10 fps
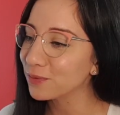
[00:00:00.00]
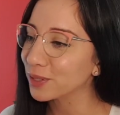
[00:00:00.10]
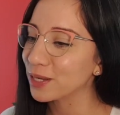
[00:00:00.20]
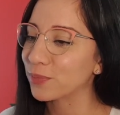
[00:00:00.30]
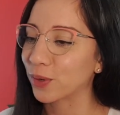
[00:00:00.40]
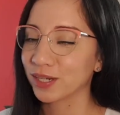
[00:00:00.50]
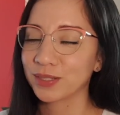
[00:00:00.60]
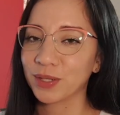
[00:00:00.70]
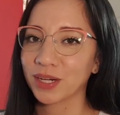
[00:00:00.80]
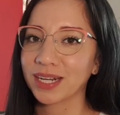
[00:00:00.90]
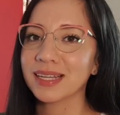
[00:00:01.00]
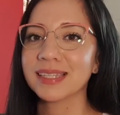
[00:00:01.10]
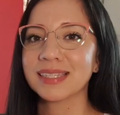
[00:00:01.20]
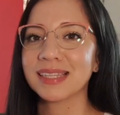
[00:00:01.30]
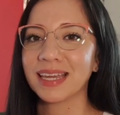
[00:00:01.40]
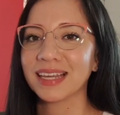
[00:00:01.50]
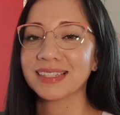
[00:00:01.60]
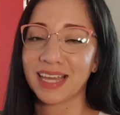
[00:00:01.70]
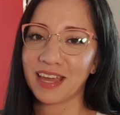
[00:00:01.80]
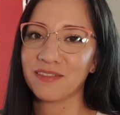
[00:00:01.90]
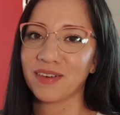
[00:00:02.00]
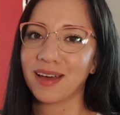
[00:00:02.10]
really bored. So you're gonna save,